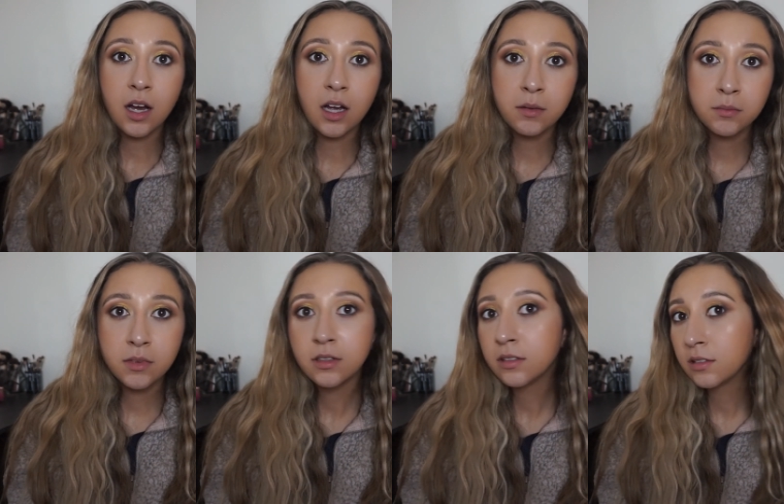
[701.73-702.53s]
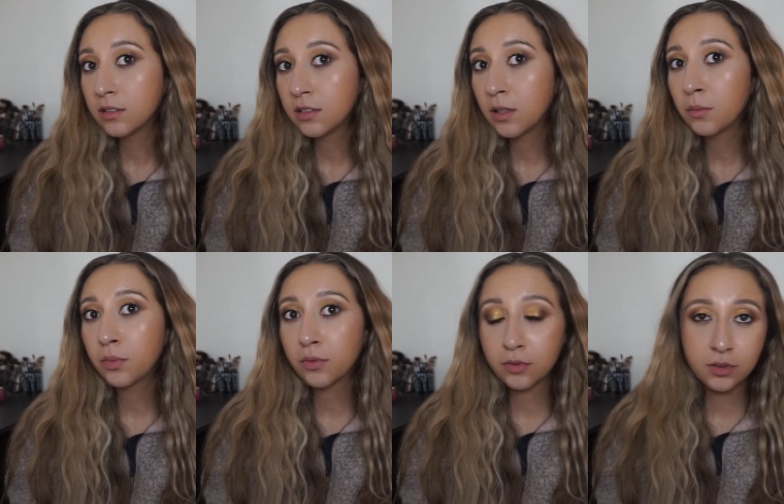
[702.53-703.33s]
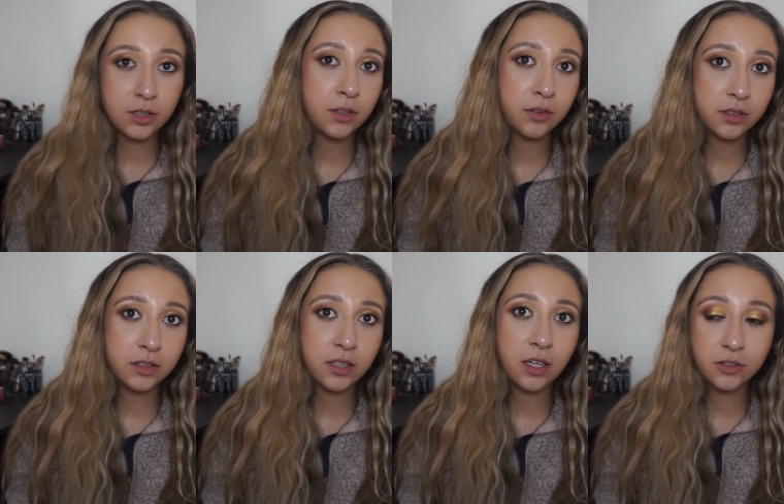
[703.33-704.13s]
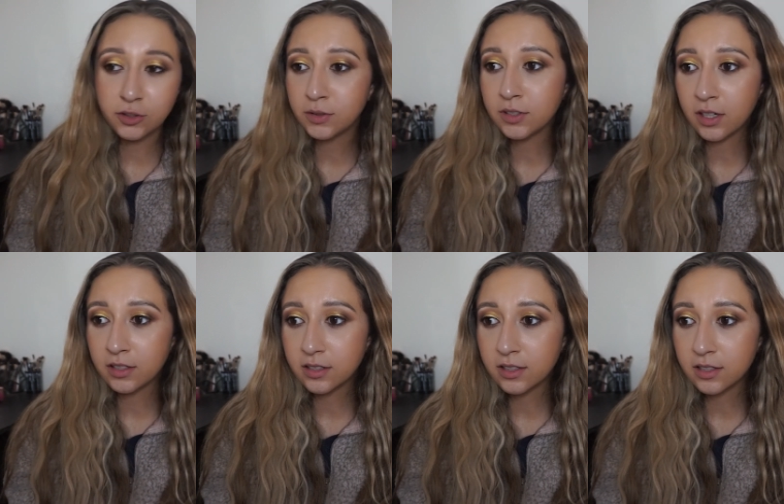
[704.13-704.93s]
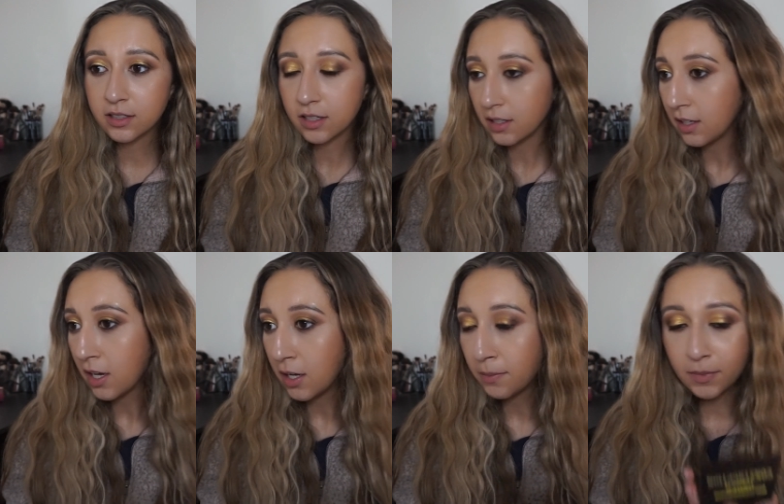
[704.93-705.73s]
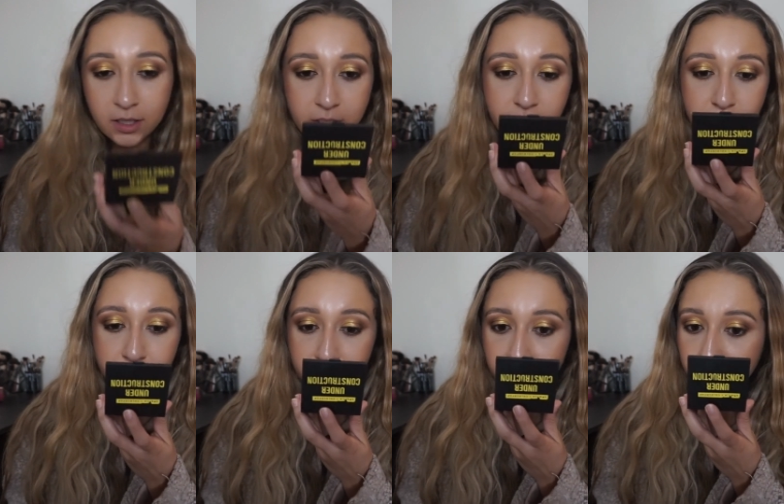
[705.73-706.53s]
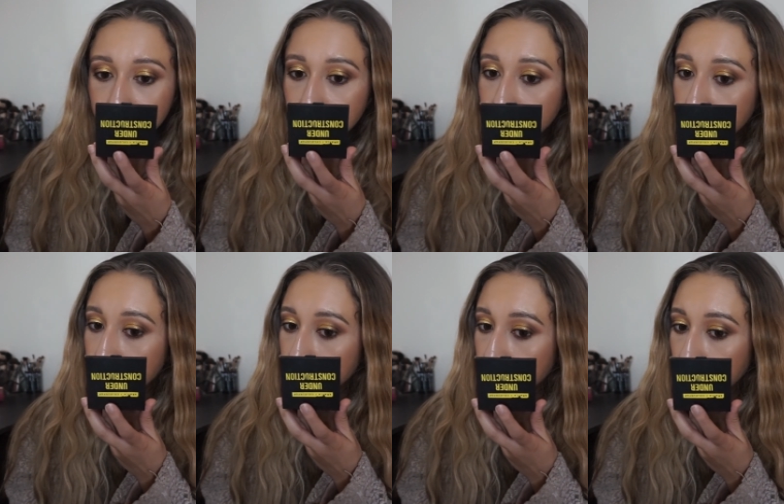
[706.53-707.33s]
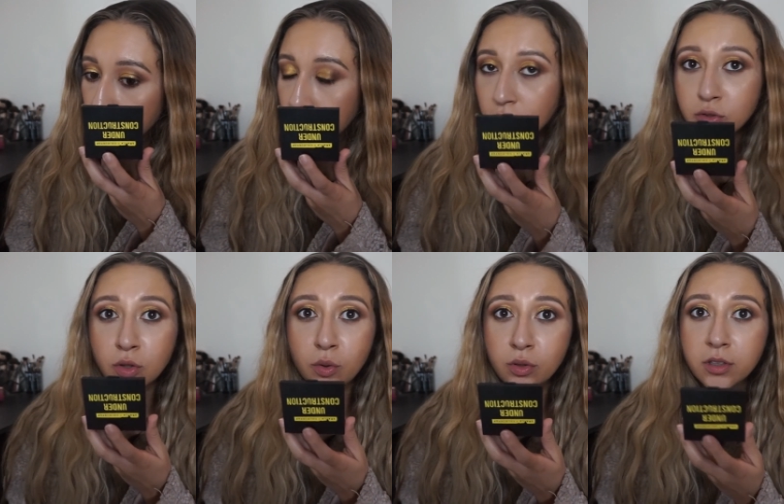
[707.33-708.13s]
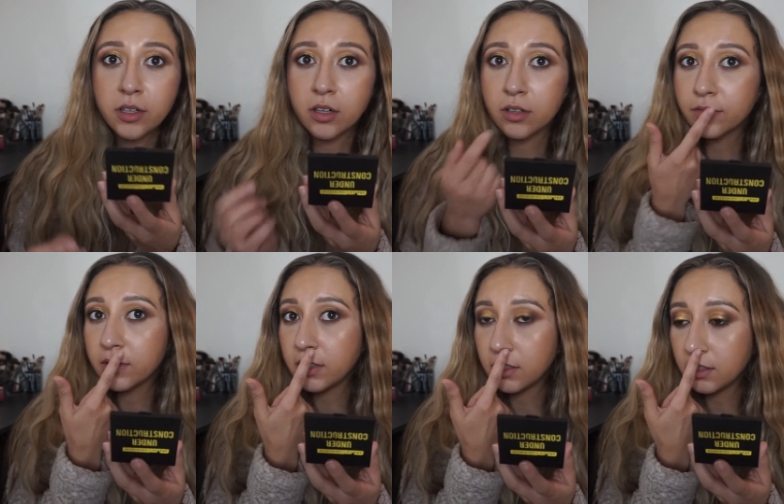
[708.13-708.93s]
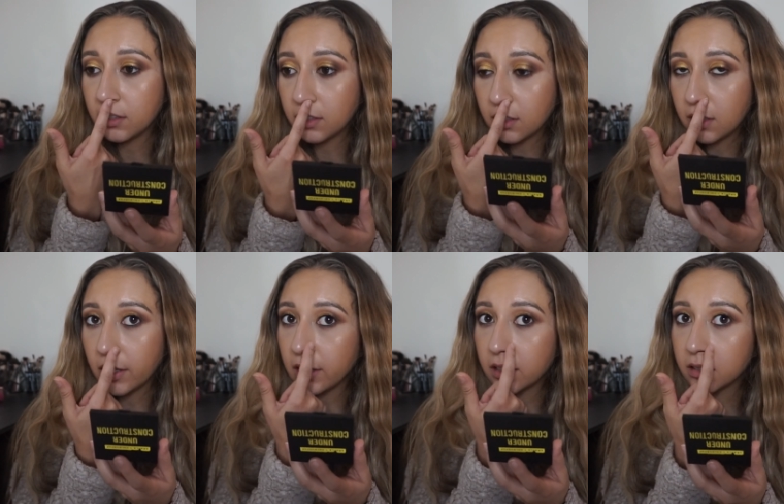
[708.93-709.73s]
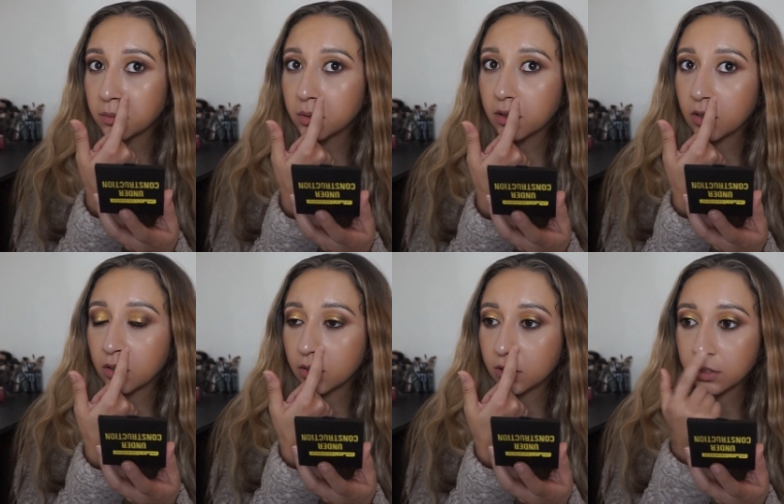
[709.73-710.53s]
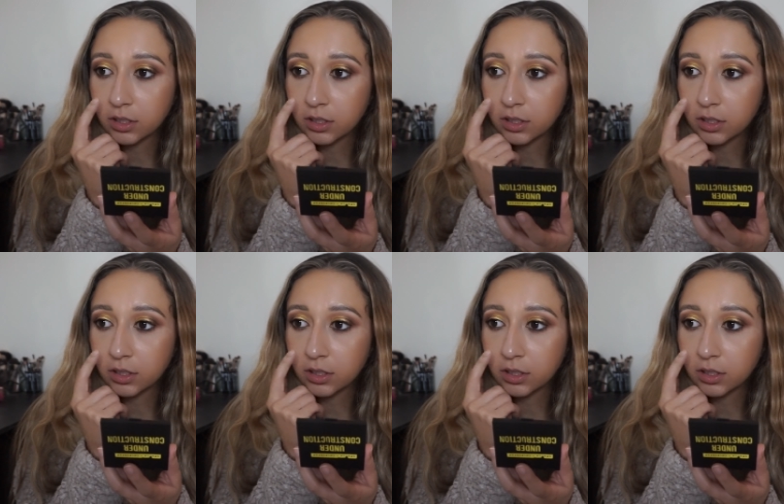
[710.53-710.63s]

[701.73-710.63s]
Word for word: I'm pretty oily, as you guys can see. My nose, it is totally off and caked up all